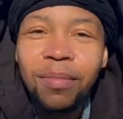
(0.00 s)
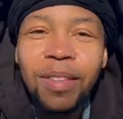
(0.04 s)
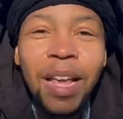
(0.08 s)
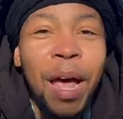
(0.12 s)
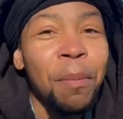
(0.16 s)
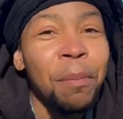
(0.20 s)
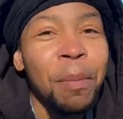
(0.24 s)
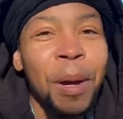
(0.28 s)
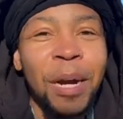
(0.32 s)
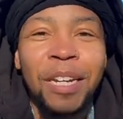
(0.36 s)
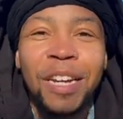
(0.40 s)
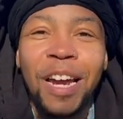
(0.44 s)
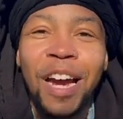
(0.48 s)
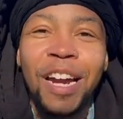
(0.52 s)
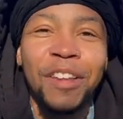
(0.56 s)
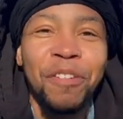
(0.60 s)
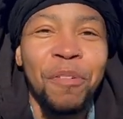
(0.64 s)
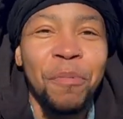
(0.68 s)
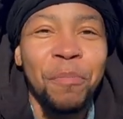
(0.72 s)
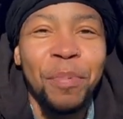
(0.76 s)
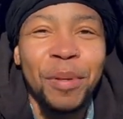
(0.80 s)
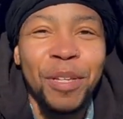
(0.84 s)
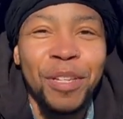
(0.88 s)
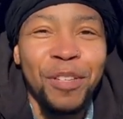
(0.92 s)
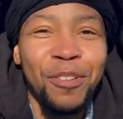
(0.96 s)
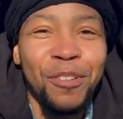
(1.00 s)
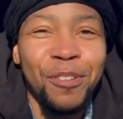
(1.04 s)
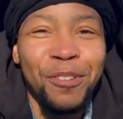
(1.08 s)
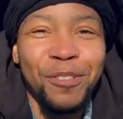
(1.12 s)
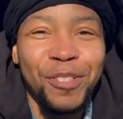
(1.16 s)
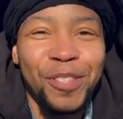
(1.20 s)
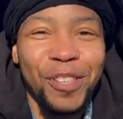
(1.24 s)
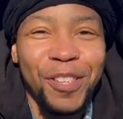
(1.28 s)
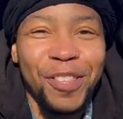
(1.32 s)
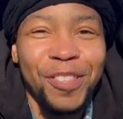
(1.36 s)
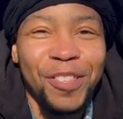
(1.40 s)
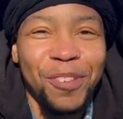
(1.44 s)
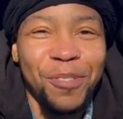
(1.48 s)
I might not even be
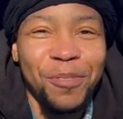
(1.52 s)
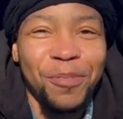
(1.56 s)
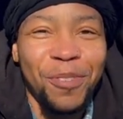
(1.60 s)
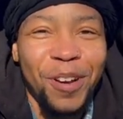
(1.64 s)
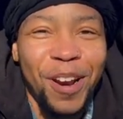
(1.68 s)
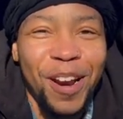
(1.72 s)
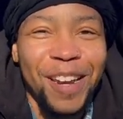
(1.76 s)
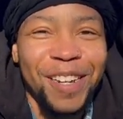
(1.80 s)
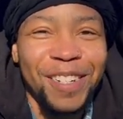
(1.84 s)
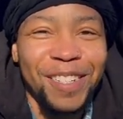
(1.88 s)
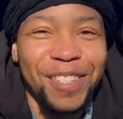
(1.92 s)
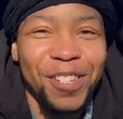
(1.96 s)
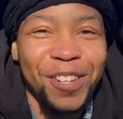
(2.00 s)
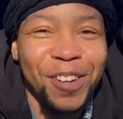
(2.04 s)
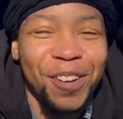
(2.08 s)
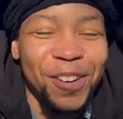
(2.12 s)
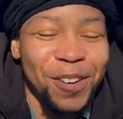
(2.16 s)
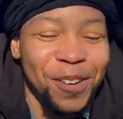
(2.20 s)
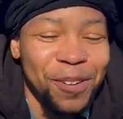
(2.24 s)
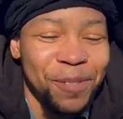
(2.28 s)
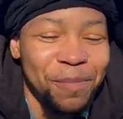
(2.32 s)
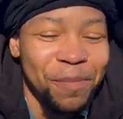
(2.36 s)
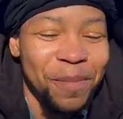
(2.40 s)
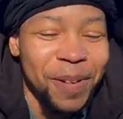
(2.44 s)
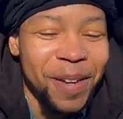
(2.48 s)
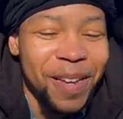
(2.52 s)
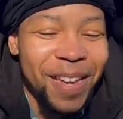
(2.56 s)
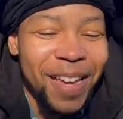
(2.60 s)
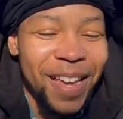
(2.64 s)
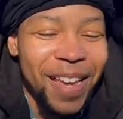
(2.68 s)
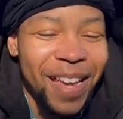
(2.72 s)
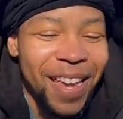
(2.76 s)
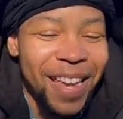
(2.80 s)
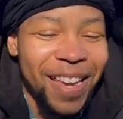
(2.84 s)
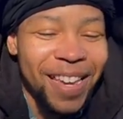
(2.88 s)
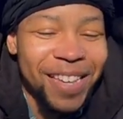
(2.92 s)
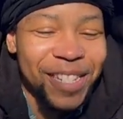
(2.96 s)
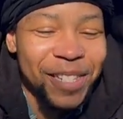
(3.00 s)
using the right term.
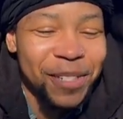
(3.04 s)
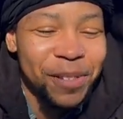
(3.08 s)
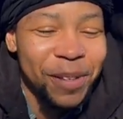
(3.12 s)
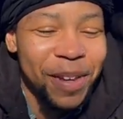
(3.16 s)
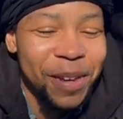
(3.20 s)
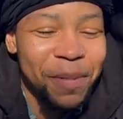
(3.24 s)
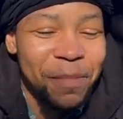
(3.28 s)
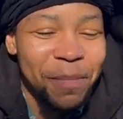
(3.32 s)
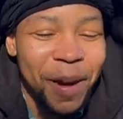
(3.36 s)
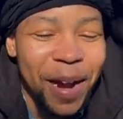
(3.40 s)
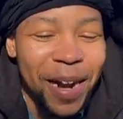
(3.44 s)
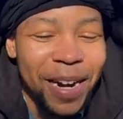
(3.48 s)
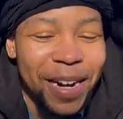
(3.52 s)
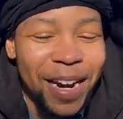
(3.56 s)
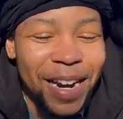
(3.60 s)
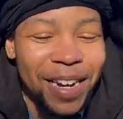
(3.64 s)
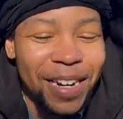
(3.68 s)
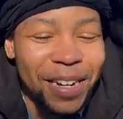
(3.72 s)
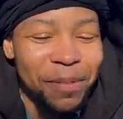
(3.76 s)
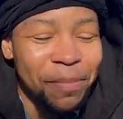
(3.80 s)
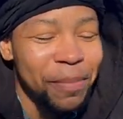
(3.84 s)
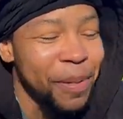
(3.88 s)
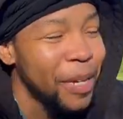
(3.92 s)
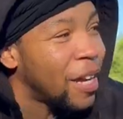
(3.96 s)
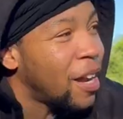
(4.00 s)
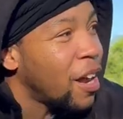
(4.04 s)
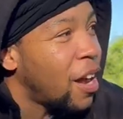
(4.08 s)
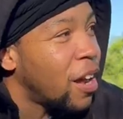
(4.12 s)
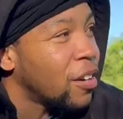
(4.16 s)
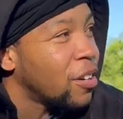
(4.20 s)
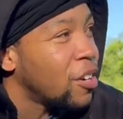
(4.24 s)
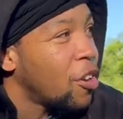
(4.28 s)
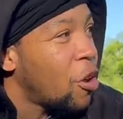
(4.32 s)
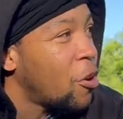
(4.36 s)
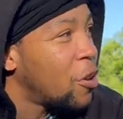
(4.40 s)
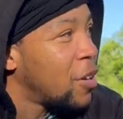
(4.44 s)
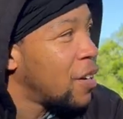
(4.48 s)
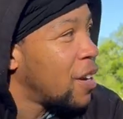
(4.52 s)
It might not even be called
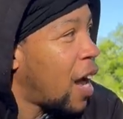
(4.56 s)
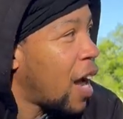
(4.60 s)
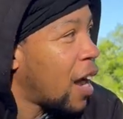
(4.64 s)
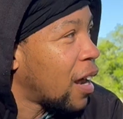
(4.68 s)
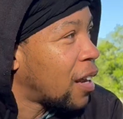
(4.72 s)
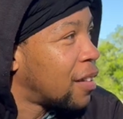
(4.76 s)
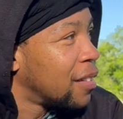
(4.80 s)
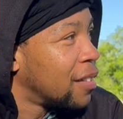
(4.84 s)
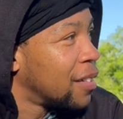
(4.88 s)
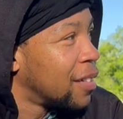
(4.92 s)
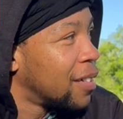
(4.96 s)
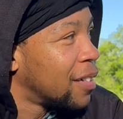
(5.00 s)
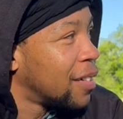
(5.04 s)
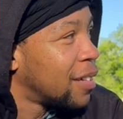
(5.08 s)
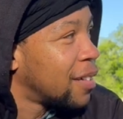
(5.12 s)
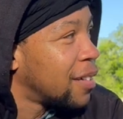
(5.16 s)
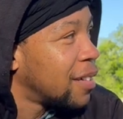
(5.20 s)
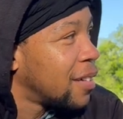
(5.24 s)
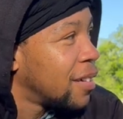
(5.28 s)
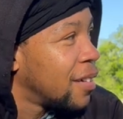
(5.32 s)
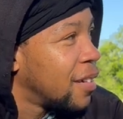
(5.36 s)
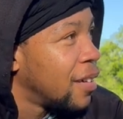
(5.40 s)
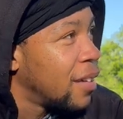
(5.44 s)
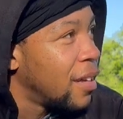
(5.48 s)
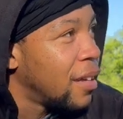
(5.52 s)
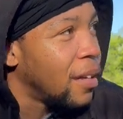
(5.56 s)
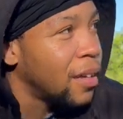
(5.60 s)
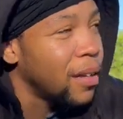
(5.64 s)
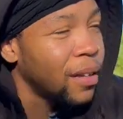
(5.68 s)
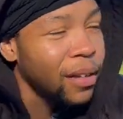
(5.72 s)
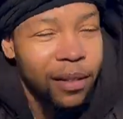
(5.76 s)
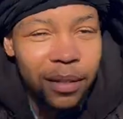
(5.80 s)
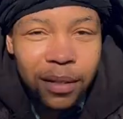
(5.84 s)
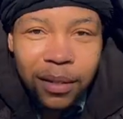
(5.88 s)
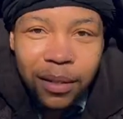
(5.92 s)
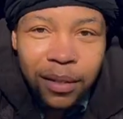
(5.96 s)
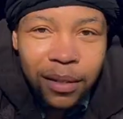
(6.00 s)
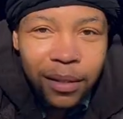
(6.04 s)
no binocular.
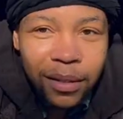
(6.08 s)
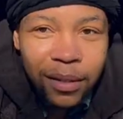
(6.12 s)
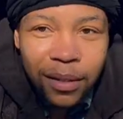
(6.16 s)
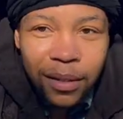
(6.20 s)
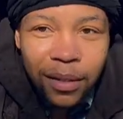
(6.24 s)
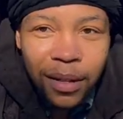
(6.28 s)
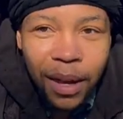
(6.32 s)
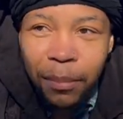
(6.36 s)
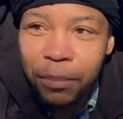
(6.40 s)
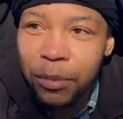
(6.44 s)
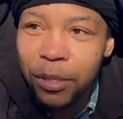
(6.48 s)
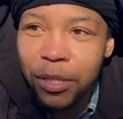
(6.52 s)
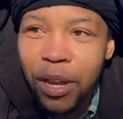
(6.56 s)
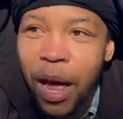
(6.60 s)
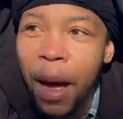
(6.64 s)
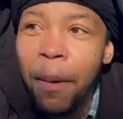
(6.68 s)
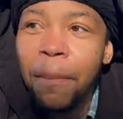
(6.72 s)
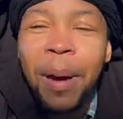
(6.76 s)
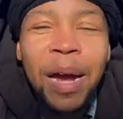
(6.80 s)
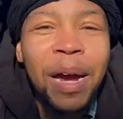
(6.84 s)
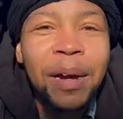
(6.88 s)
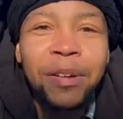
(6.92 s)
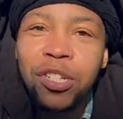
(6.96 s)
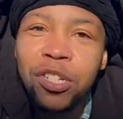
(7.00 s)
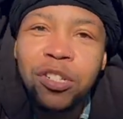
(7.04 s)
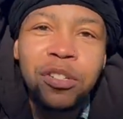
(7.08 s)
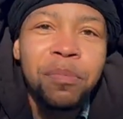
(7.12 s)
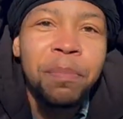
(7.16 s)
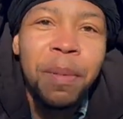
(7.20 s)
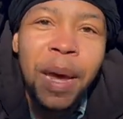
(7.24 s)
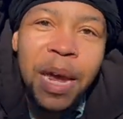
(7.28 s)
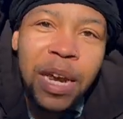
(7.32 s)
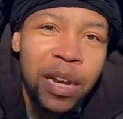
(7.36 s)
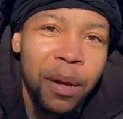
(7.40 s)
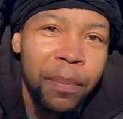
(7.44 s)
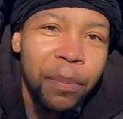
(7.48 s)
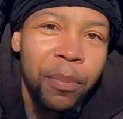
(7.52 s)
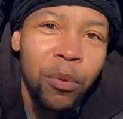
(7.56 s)
I might have just
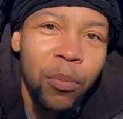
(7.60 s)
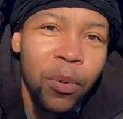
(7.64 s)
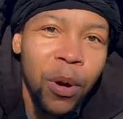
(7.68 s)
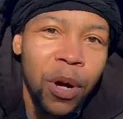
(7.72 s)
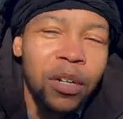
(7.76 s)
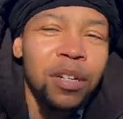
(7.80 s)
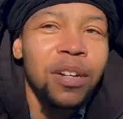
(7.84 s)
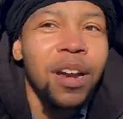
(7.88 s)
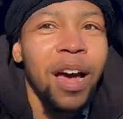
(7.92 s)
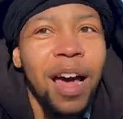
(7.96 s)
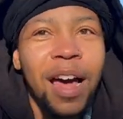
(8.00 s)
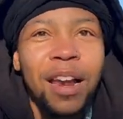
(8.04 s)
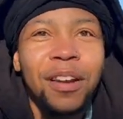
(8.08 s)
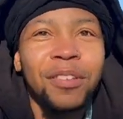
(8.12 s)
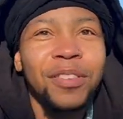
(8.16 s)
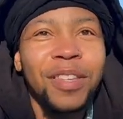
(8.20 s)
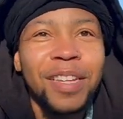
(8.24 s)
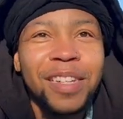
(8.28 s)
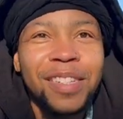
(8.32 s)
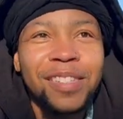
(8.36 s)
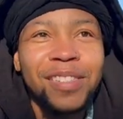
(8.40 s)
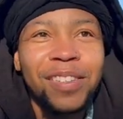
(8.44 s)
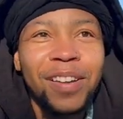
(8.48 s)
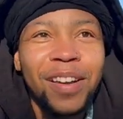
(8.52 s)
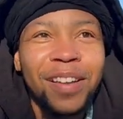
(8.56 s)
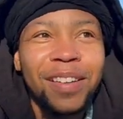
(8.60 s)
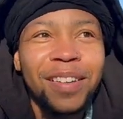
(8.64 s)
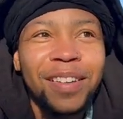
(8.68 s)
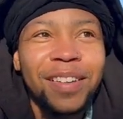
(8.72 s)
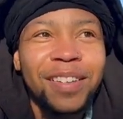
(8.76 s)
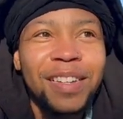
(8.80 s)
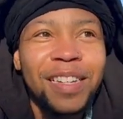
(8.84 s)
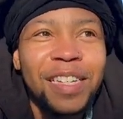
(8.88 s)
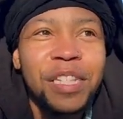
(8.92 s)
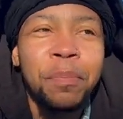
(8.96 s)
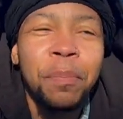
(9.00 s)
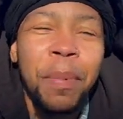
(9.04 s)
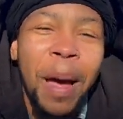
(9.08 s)
made up a word. No, I don't think so.
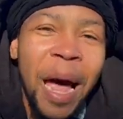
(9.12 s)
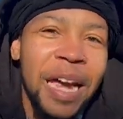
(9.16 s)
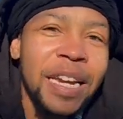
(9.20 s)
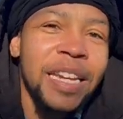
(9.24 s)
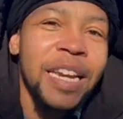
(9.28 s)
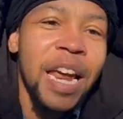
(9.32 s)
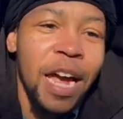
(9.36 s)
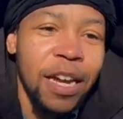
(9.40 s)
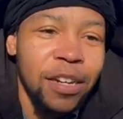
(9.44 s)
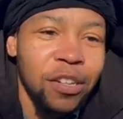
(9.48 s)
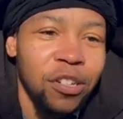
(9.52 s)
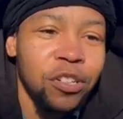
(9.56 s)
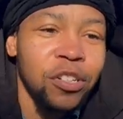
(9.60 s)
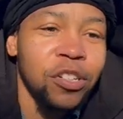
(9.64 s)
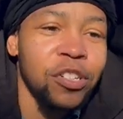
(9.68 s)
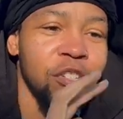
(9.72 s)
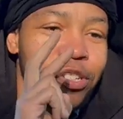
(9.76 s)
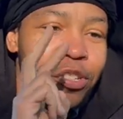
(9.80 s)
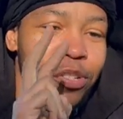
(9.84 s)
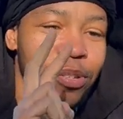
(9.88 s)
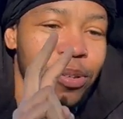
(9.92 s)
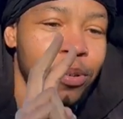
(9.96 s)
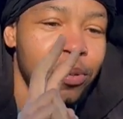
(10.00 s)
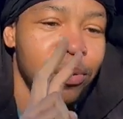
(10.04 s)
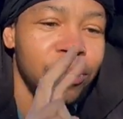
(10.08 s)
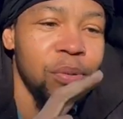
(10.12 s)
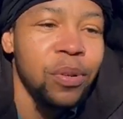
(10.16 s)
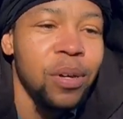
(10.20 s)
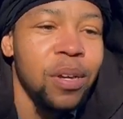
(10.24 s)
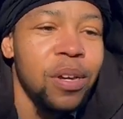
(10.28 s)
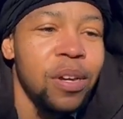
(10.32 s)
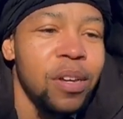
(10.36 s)
Because binoculars too.